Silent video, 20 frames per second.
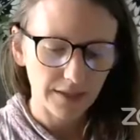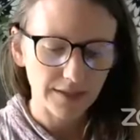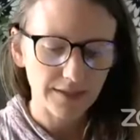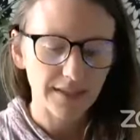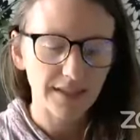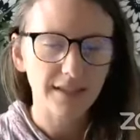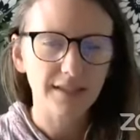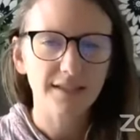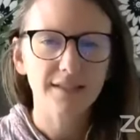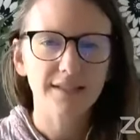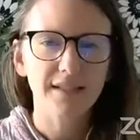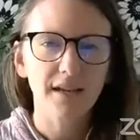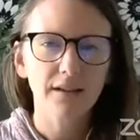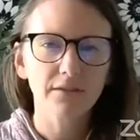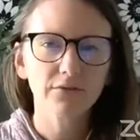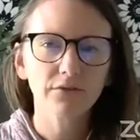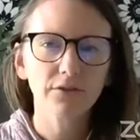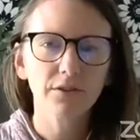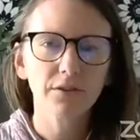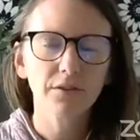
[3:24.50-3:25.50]
take
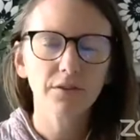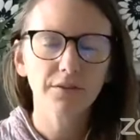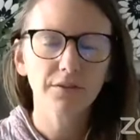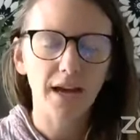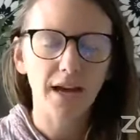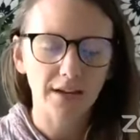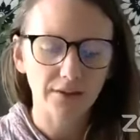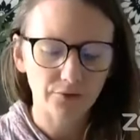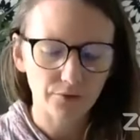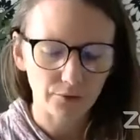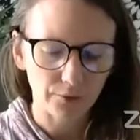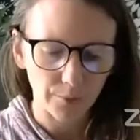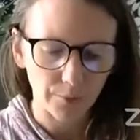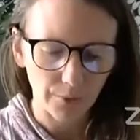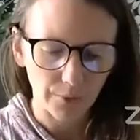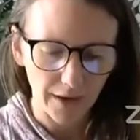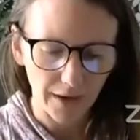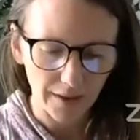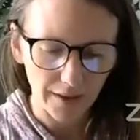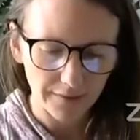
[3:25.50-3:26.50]
several natural
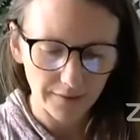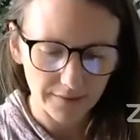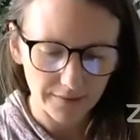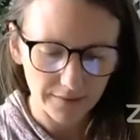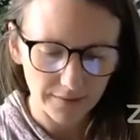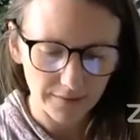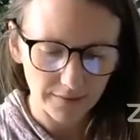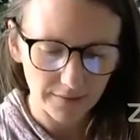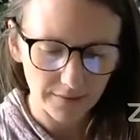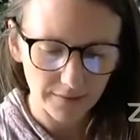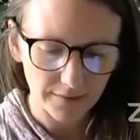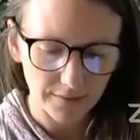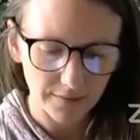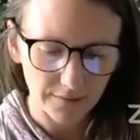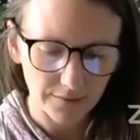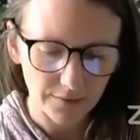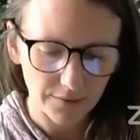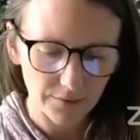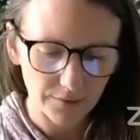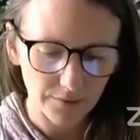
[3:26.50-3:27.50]
breaths
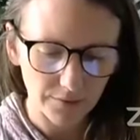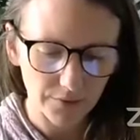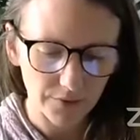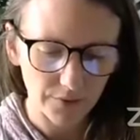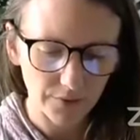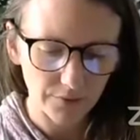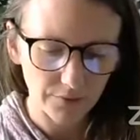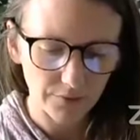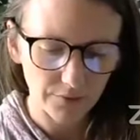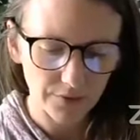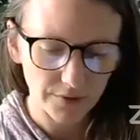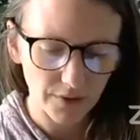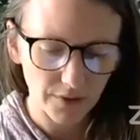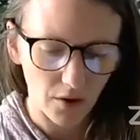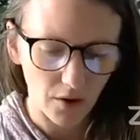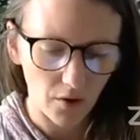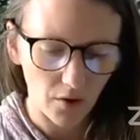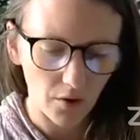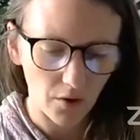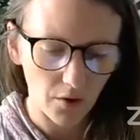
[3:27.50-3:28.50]
to attune to
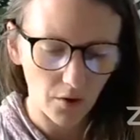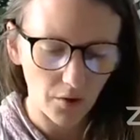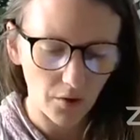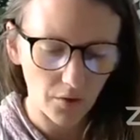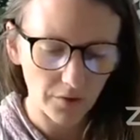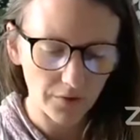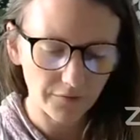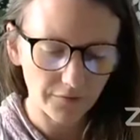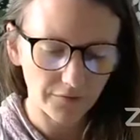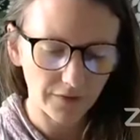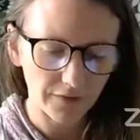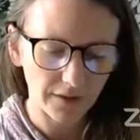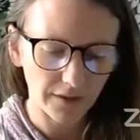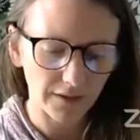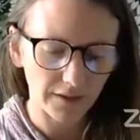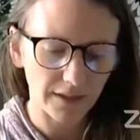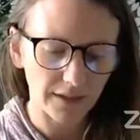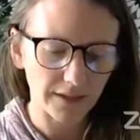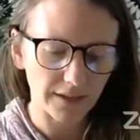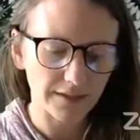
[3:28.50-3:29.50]
all the
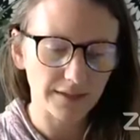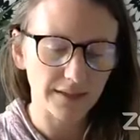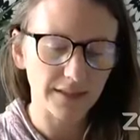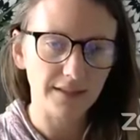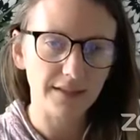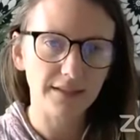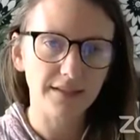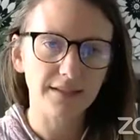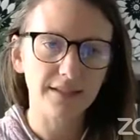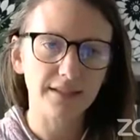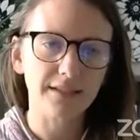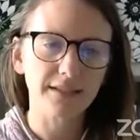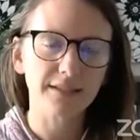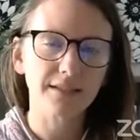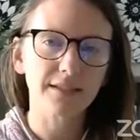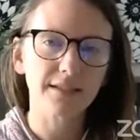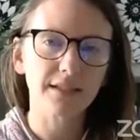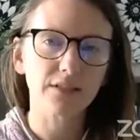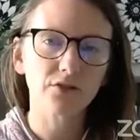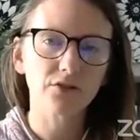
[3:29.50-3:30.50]
feelings and
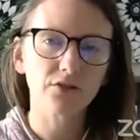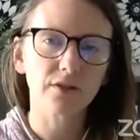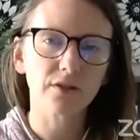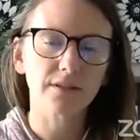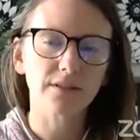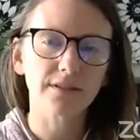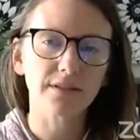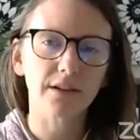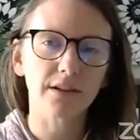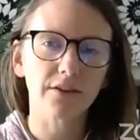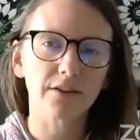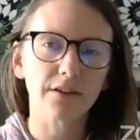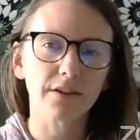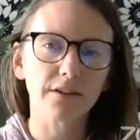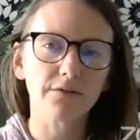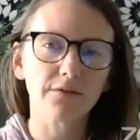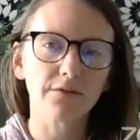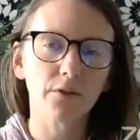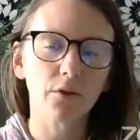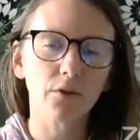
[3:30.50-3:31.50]
sensations that are
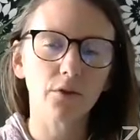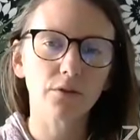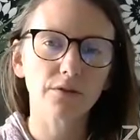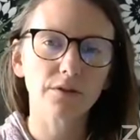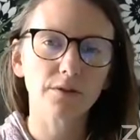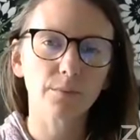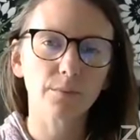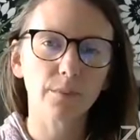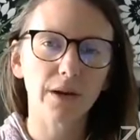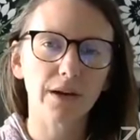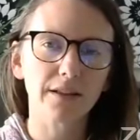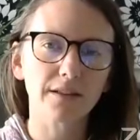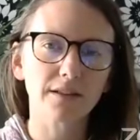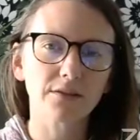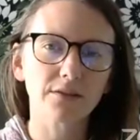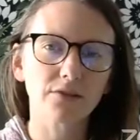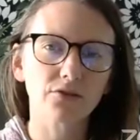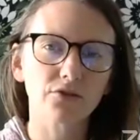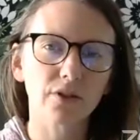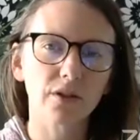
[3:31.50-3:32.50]
evoked by
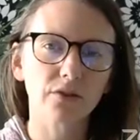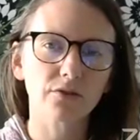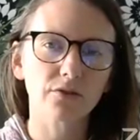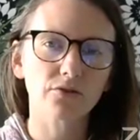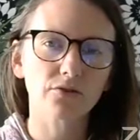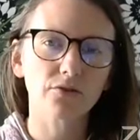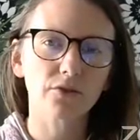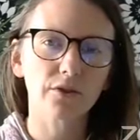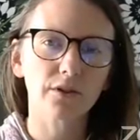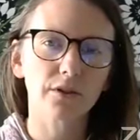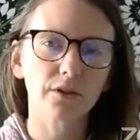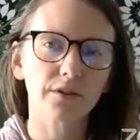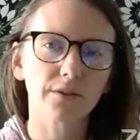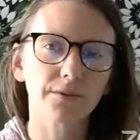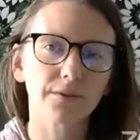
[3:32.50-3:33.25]
this gesture.